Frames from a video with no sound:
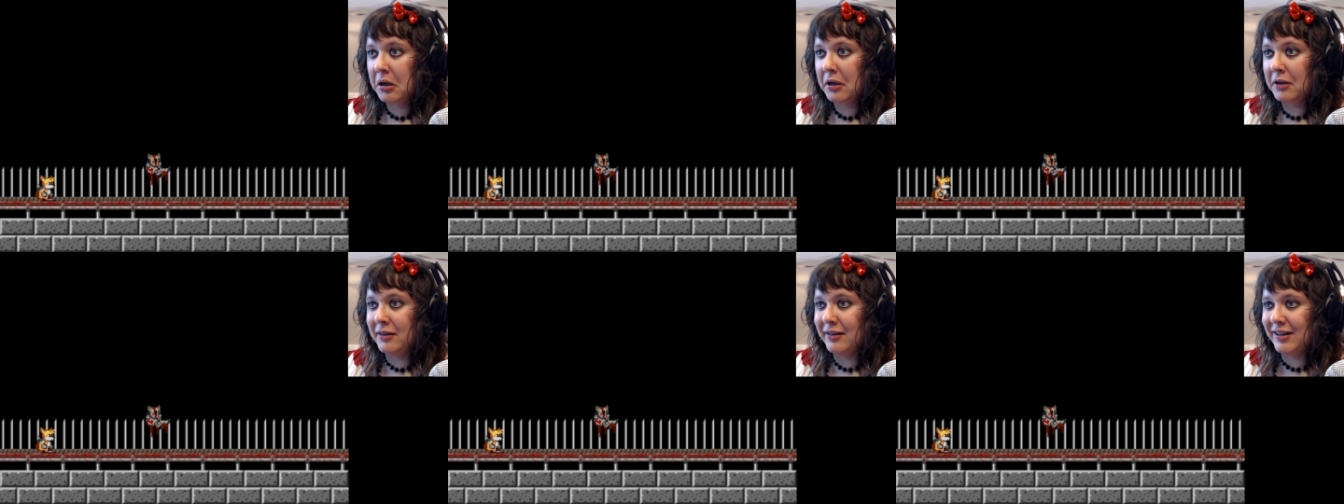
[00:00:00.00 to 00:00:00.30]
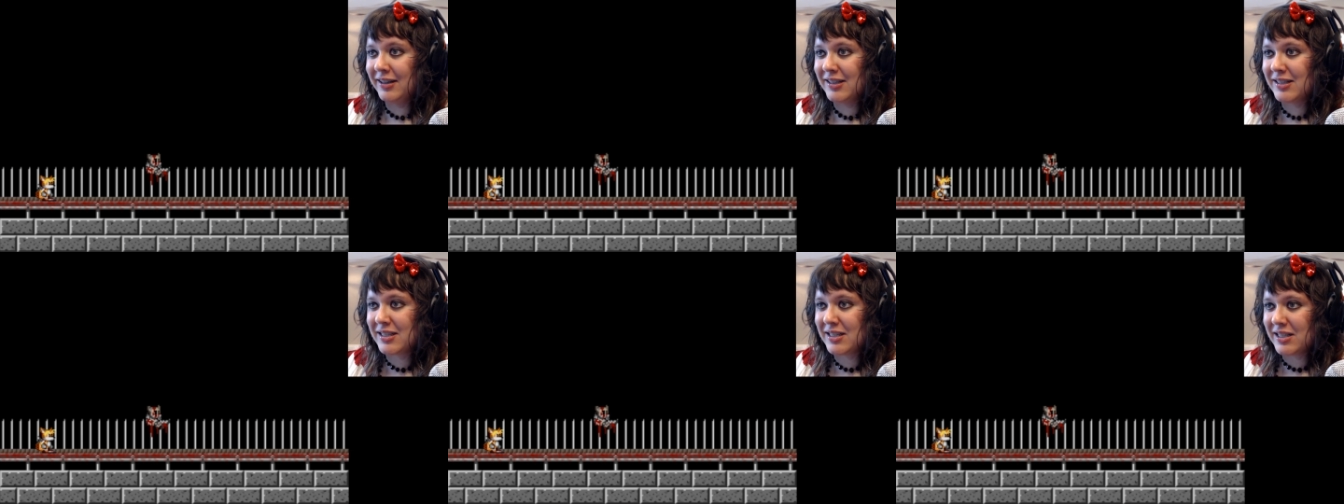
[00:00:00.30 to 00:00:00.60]
And
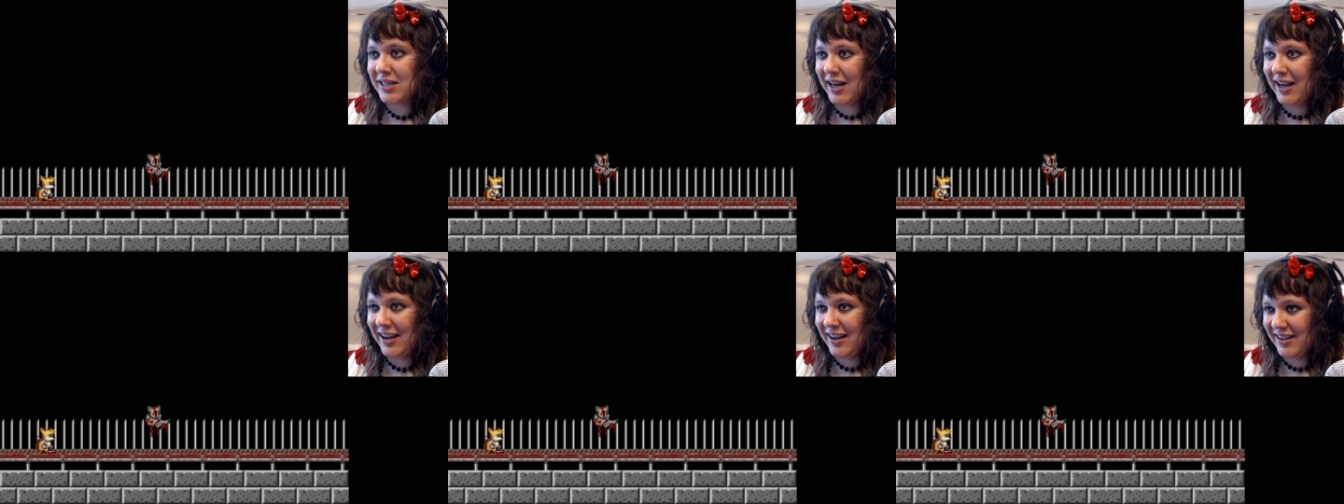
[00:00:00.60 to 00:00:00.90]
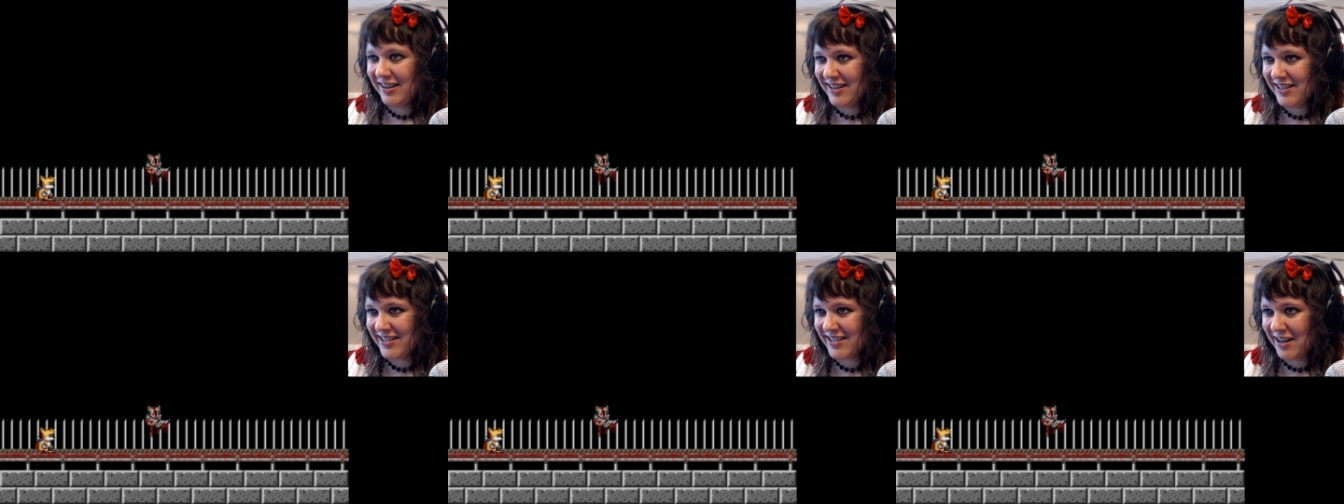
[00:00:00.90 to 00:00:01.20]
there's
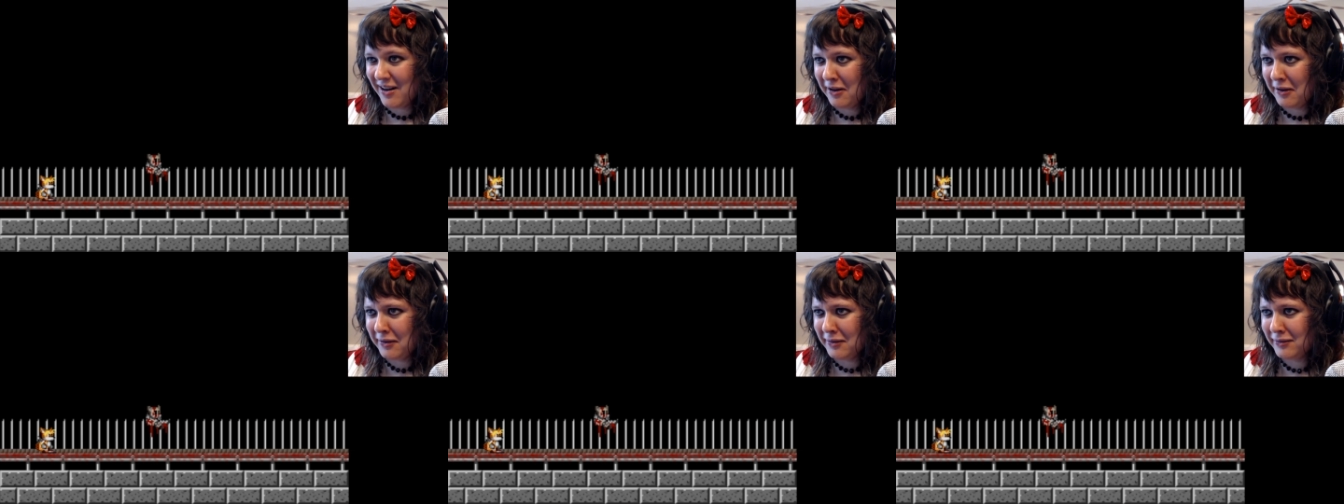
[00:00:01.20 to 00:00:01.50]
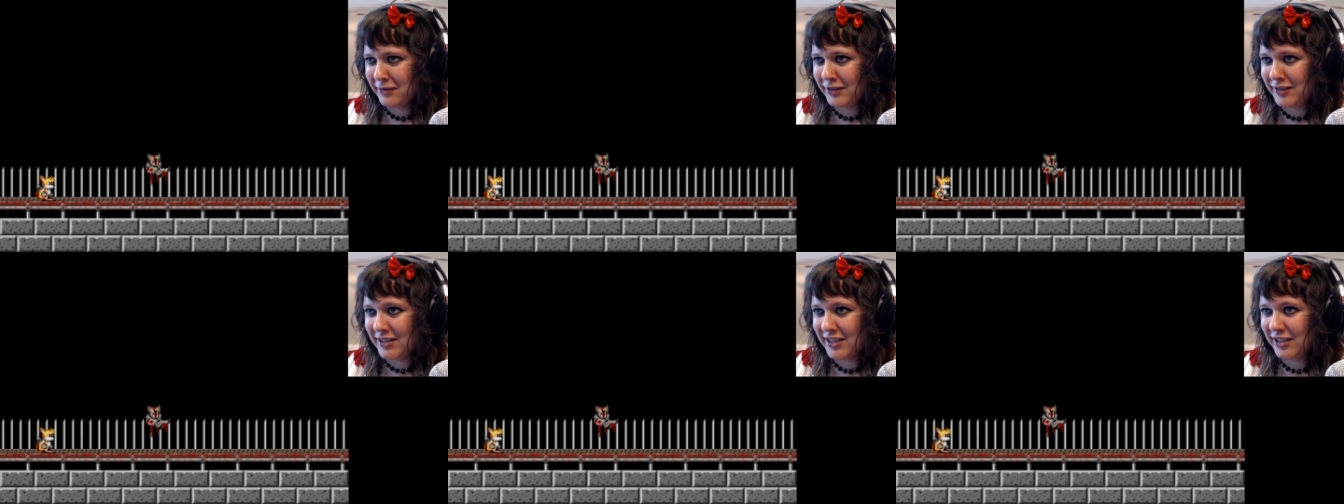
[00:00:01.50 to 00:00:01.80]
Tails
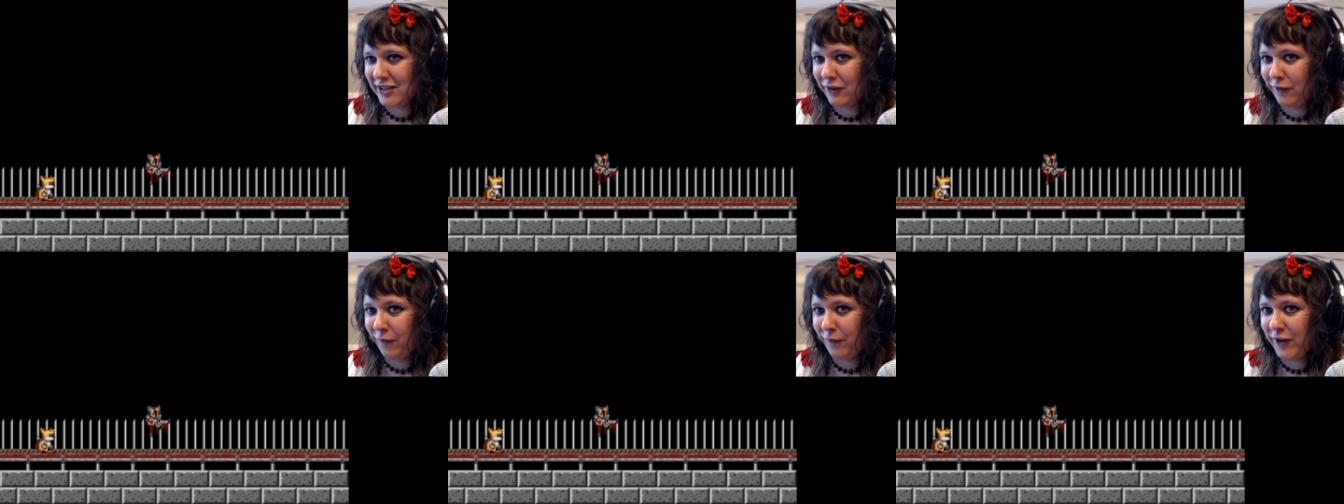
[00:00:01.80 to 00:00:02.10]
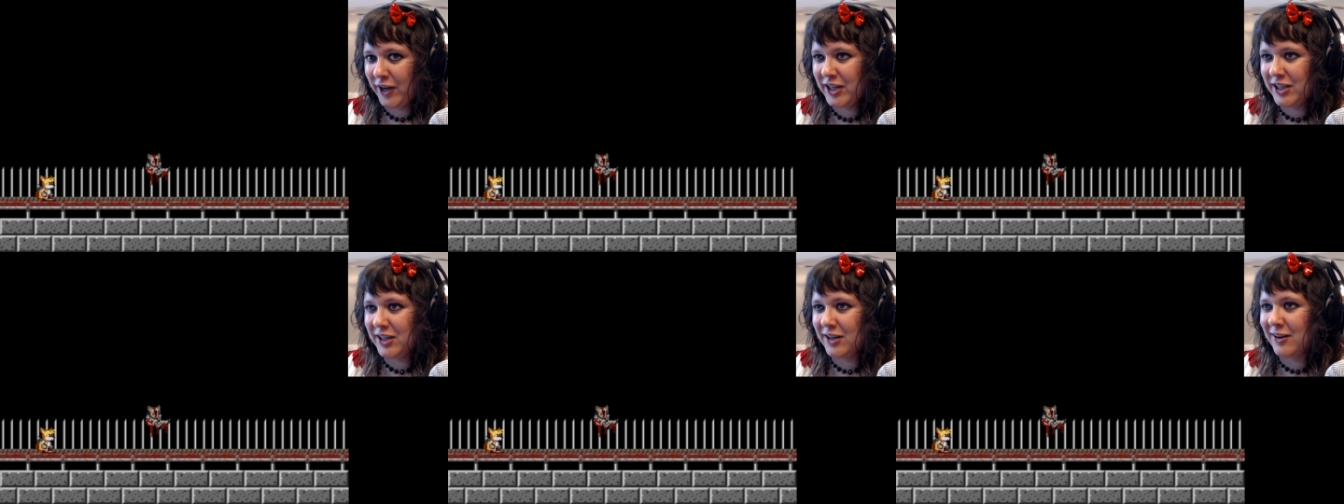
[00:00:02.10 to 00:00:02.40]
all
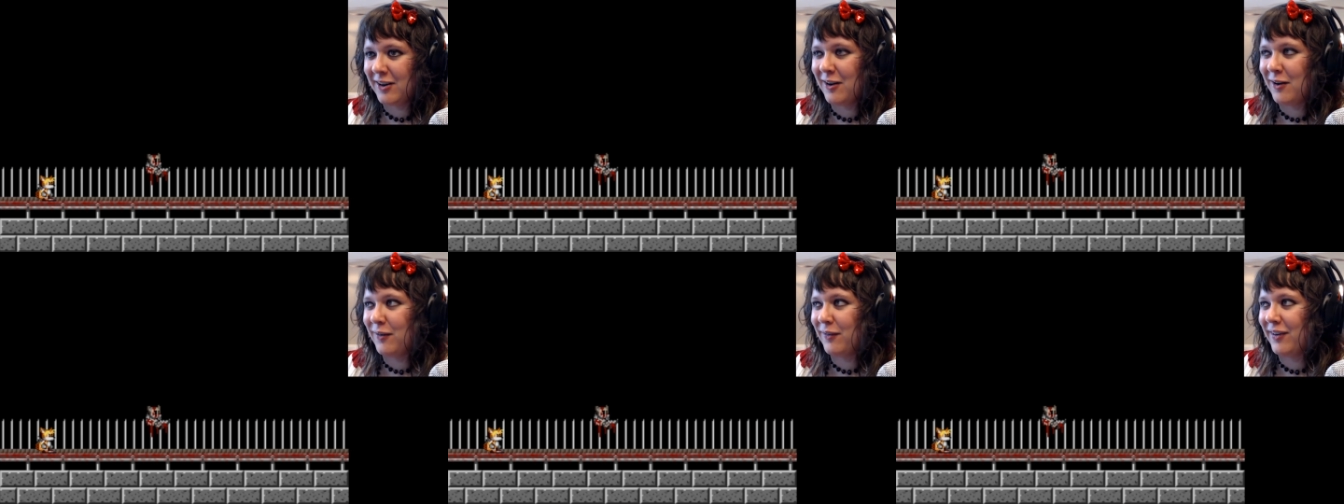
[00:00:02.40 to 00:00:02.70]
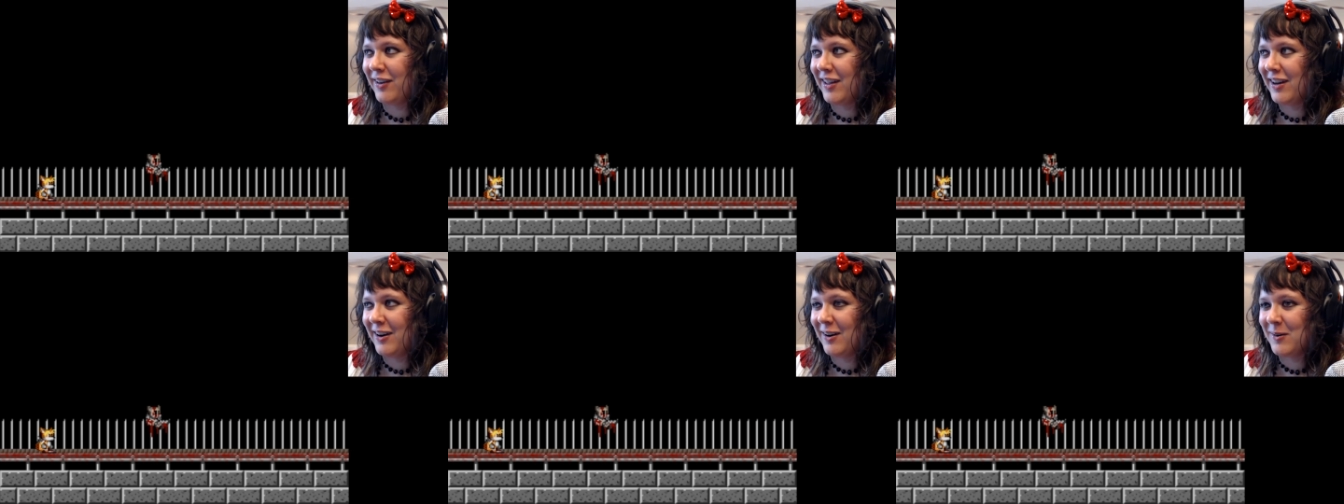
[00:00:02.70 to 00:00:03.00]
disfigured
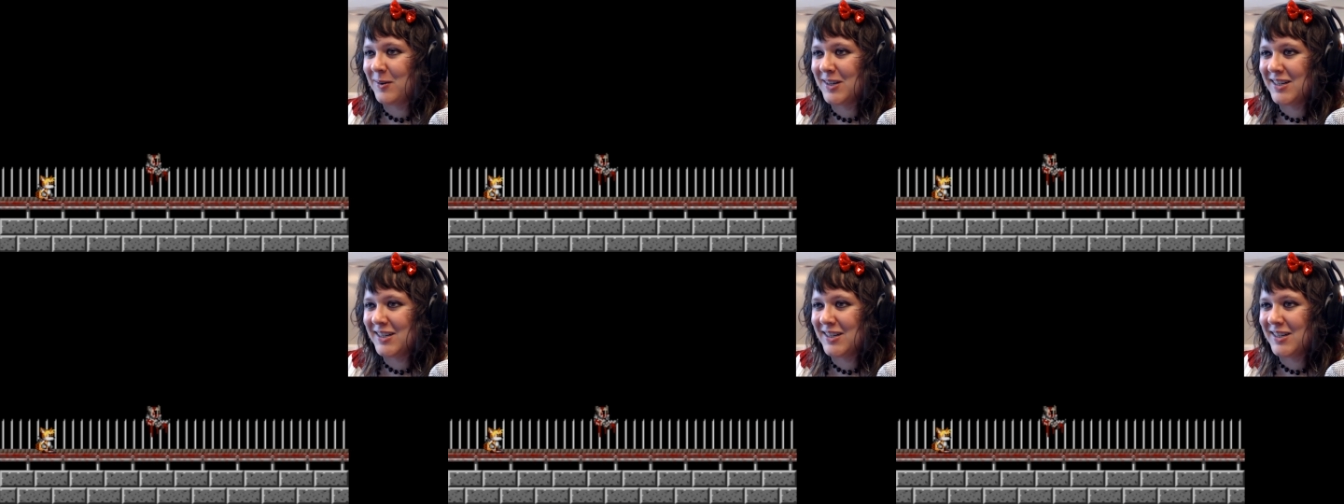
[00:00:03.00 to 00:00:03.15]
over there.